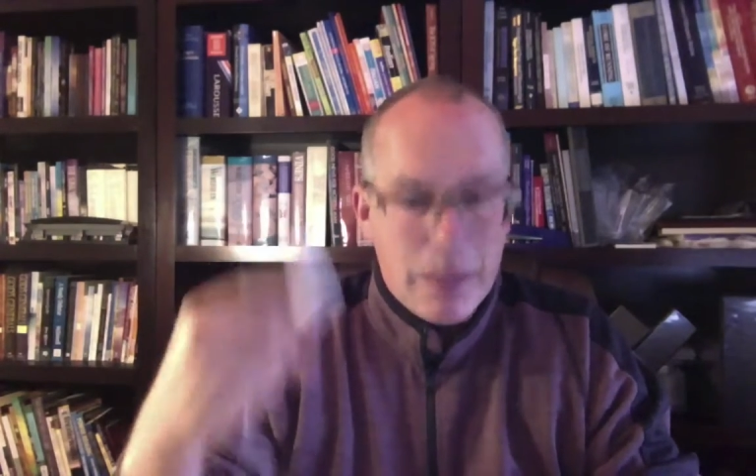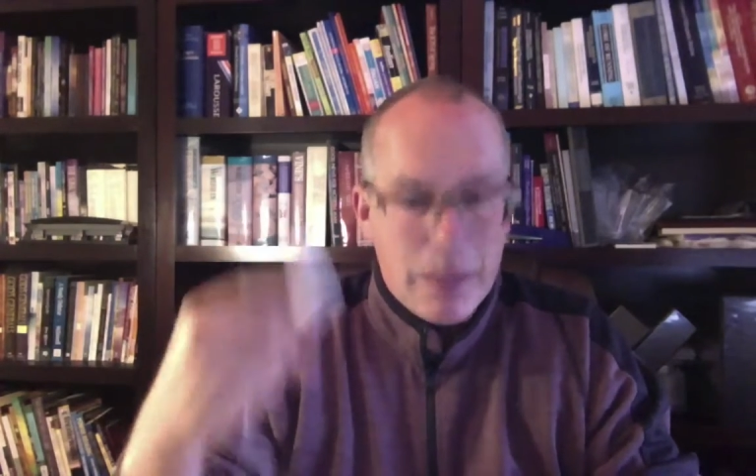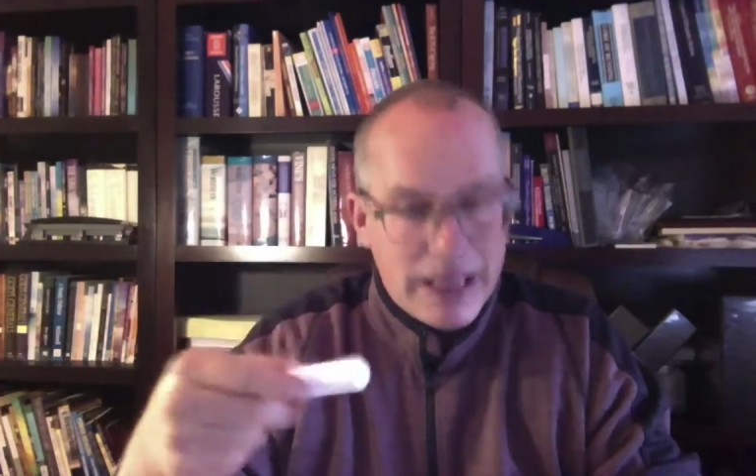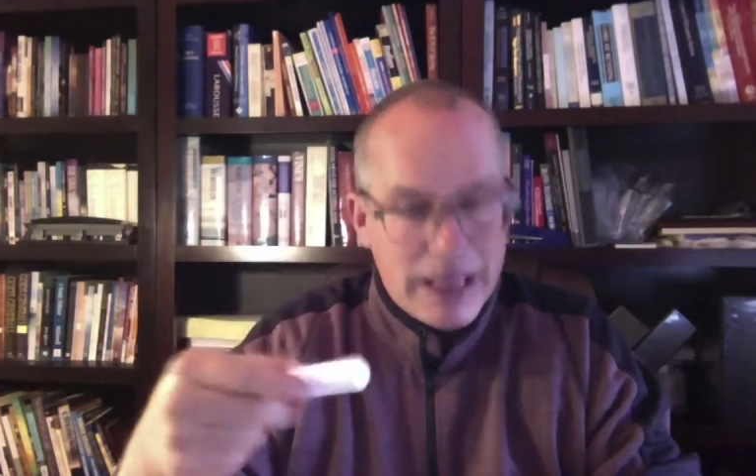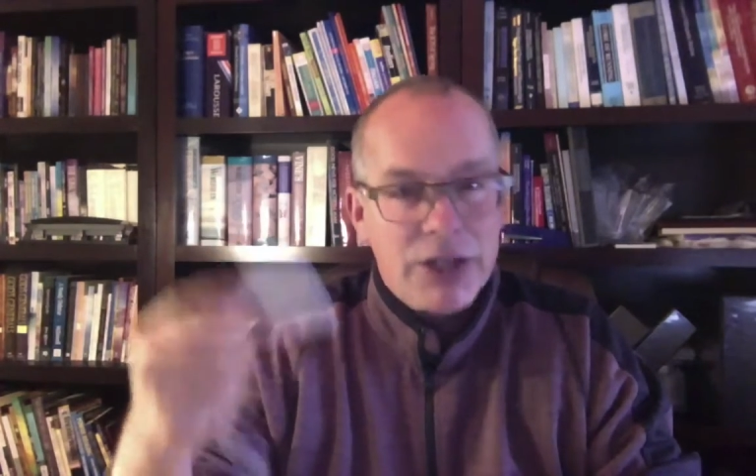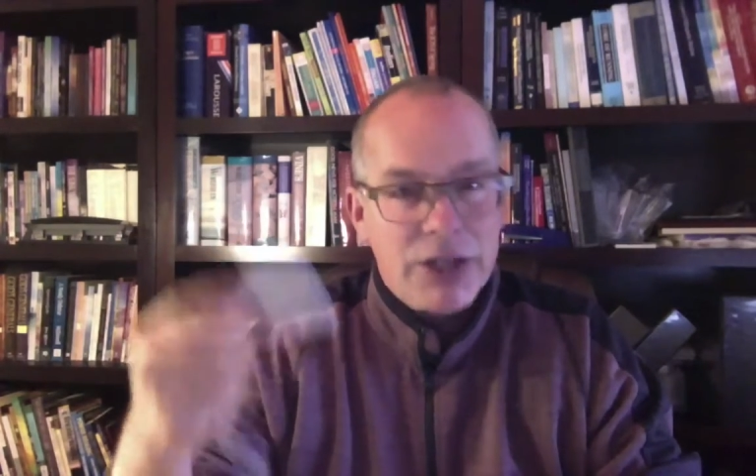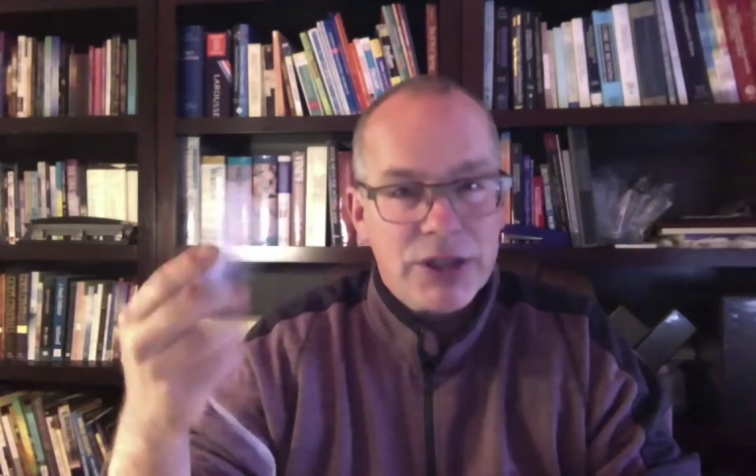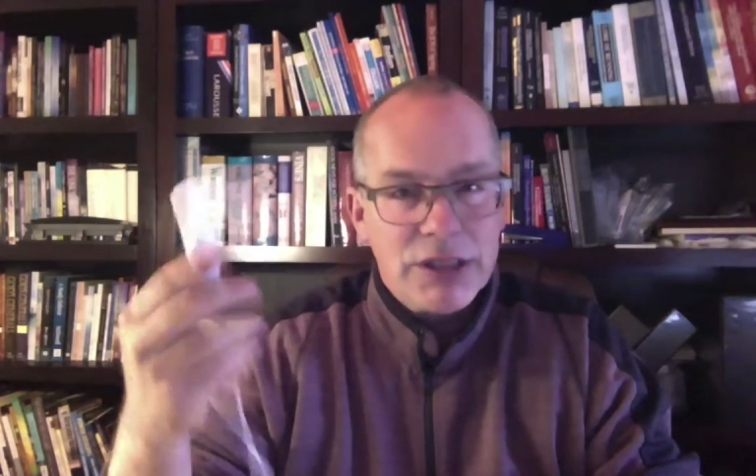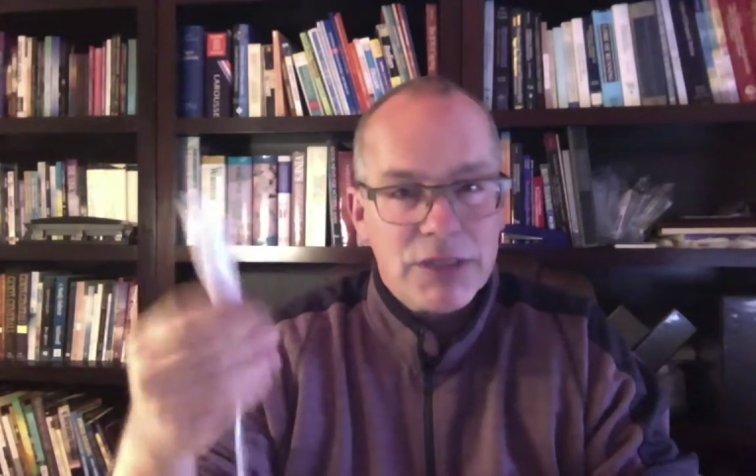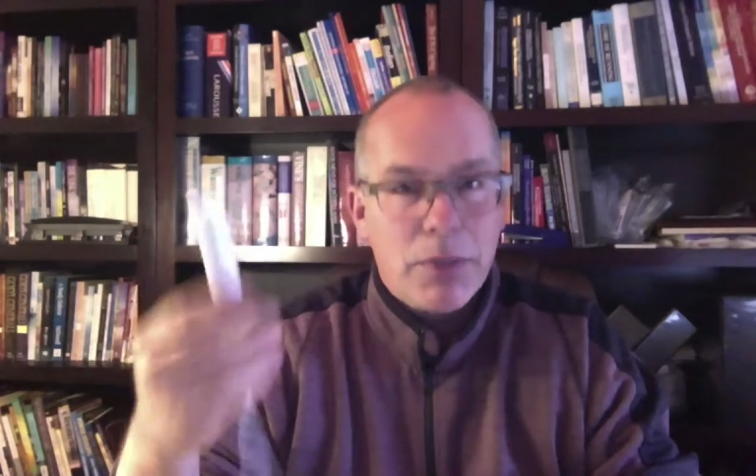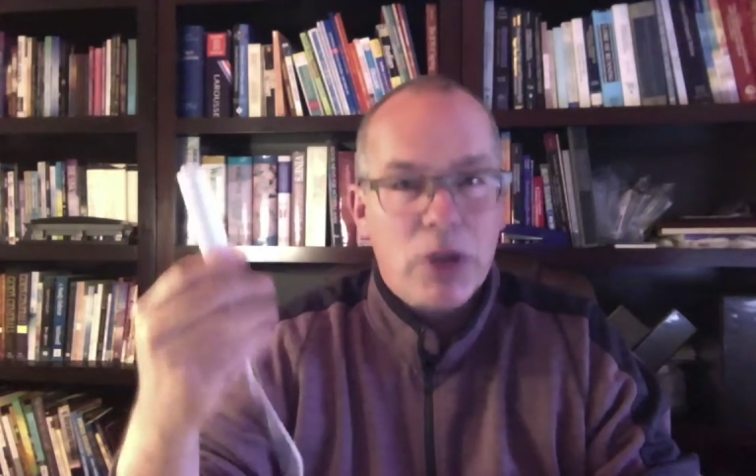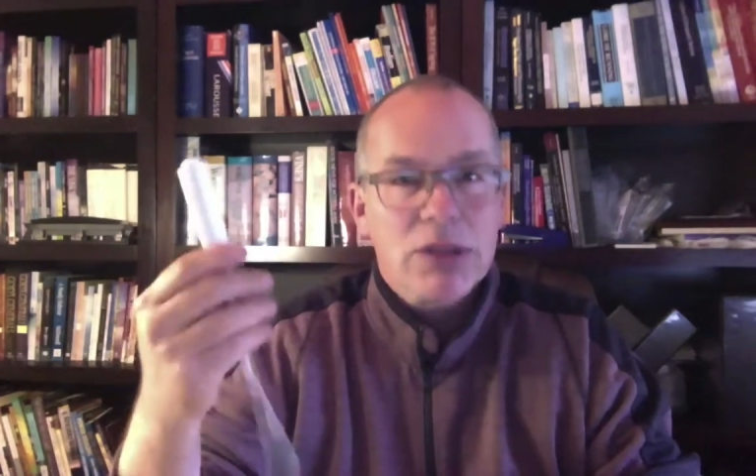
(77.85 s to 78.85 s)
application
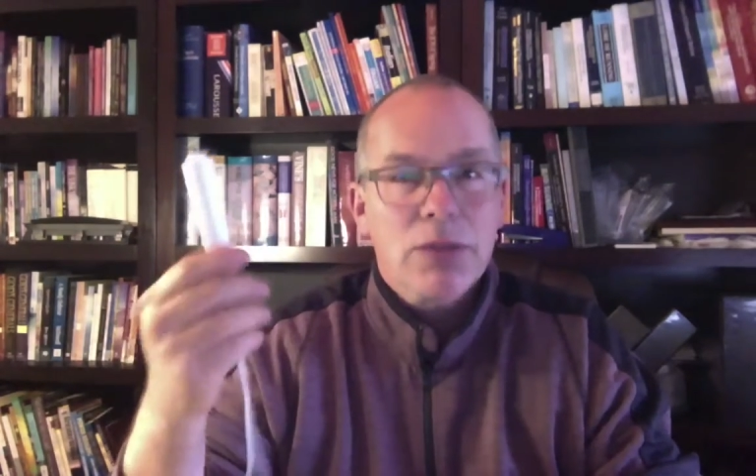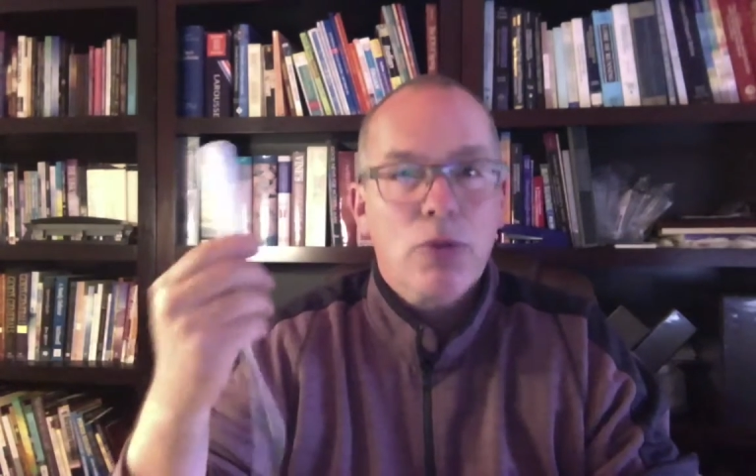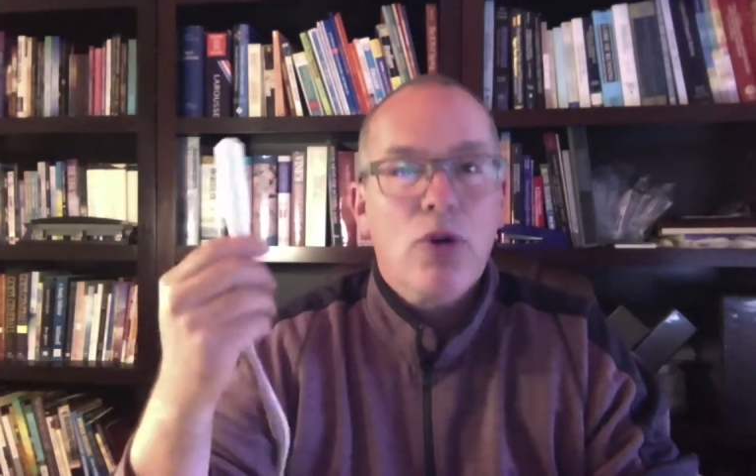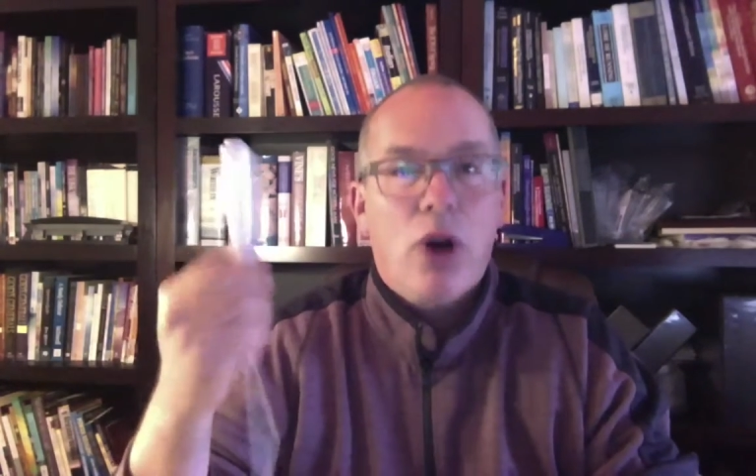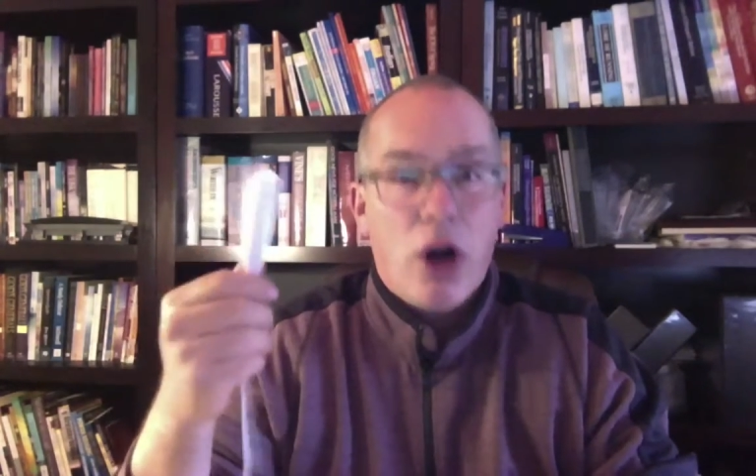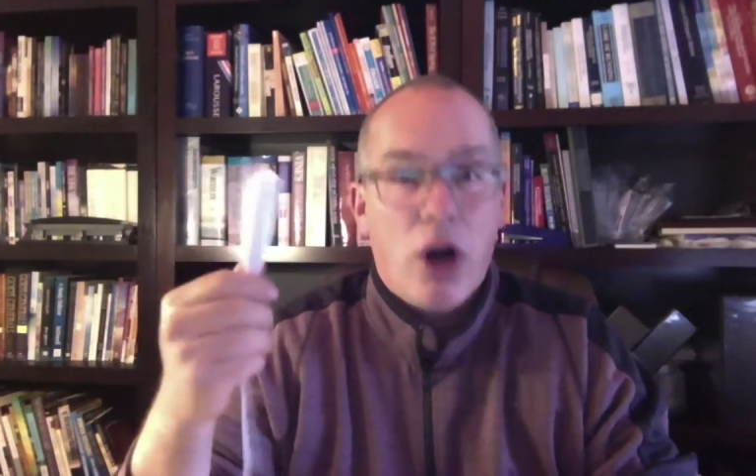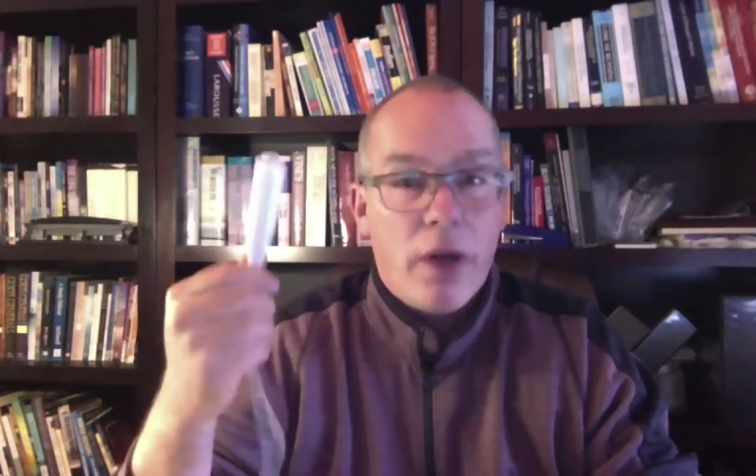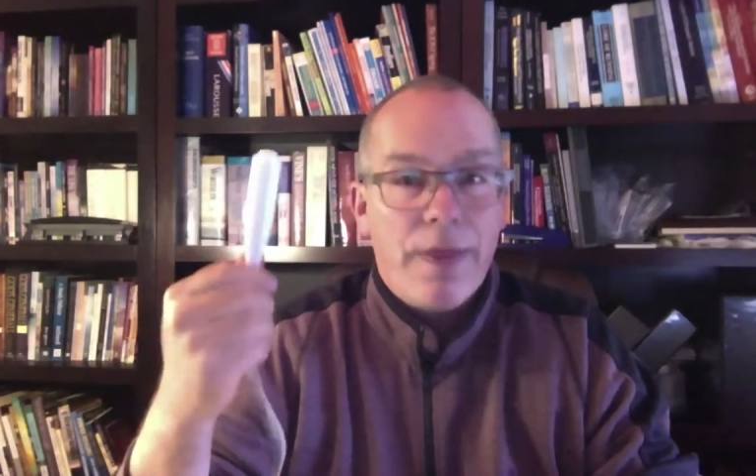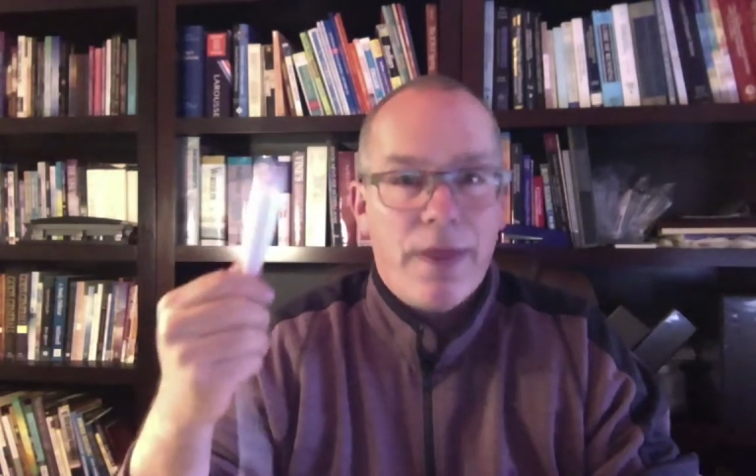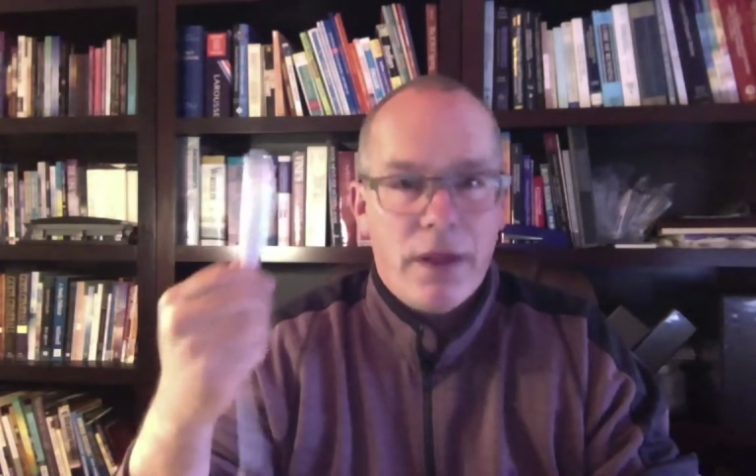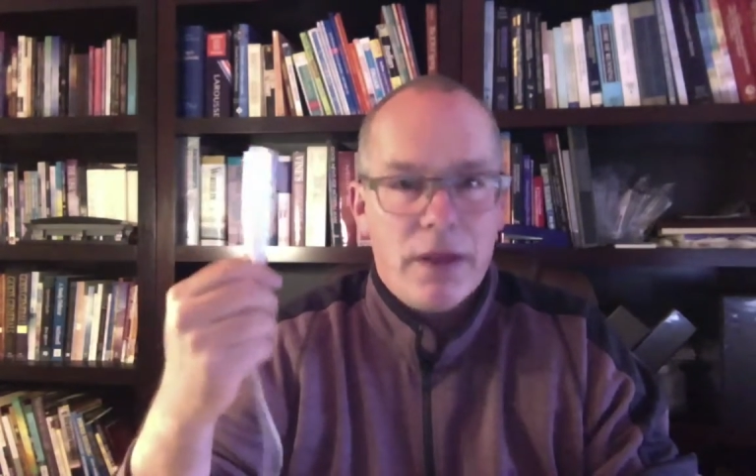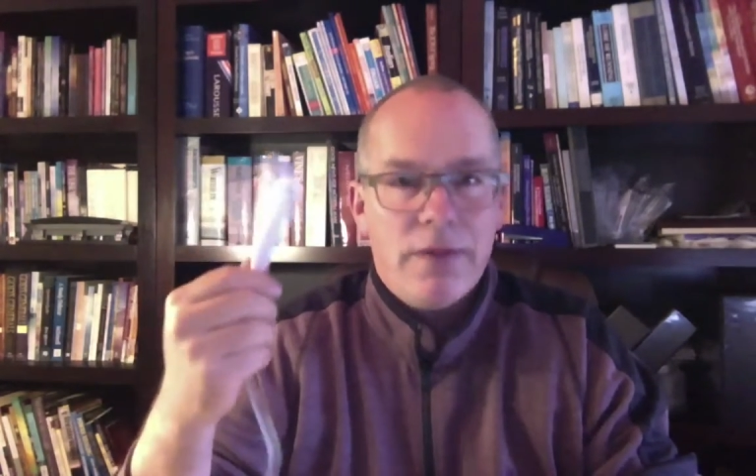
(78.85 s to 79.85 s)
is possible
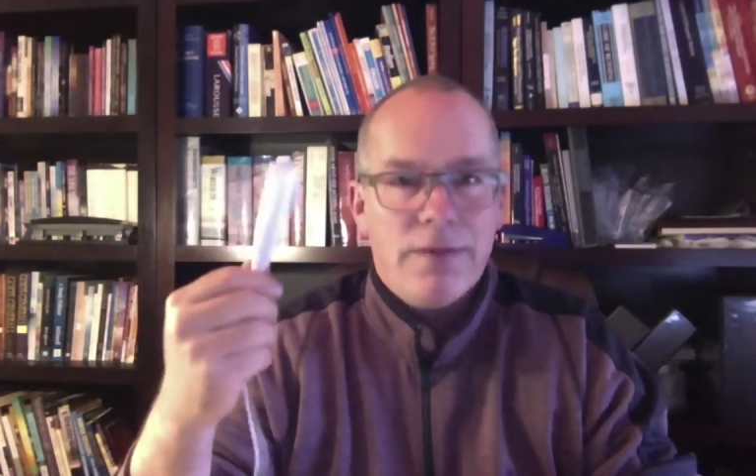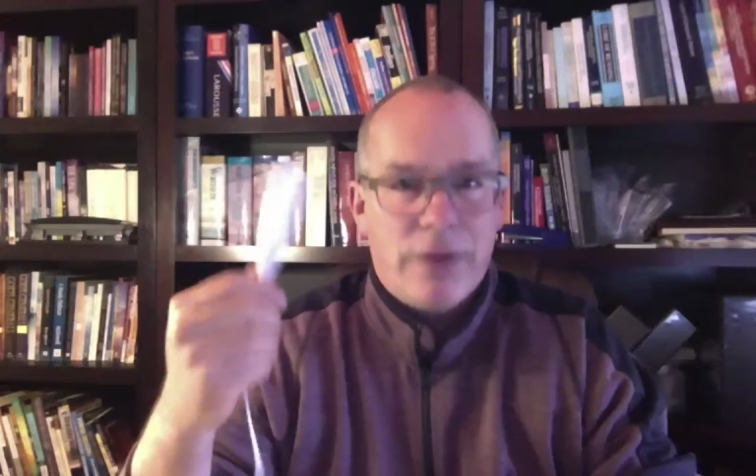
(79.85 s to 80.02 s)
on the